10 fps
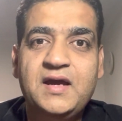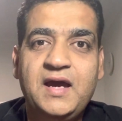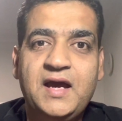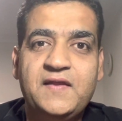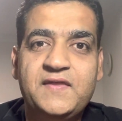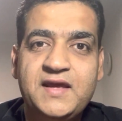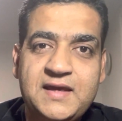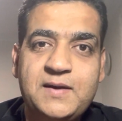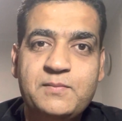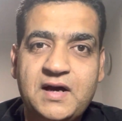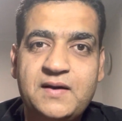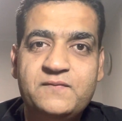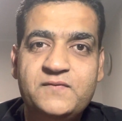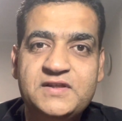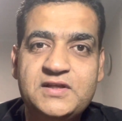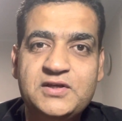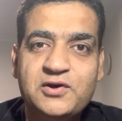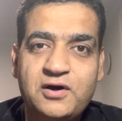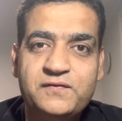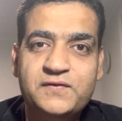and they came up with the
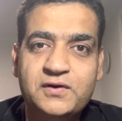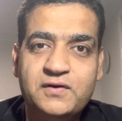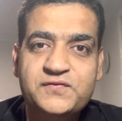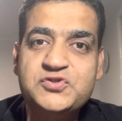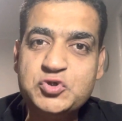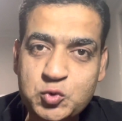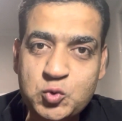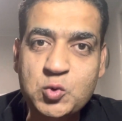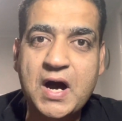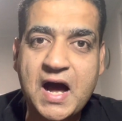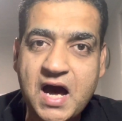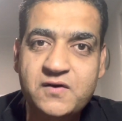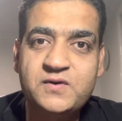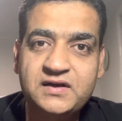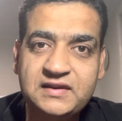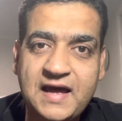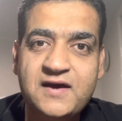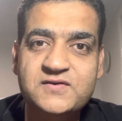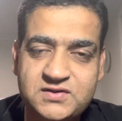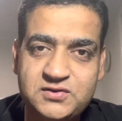offer of
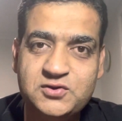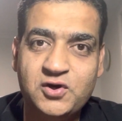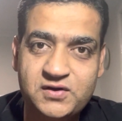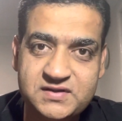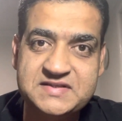$200,000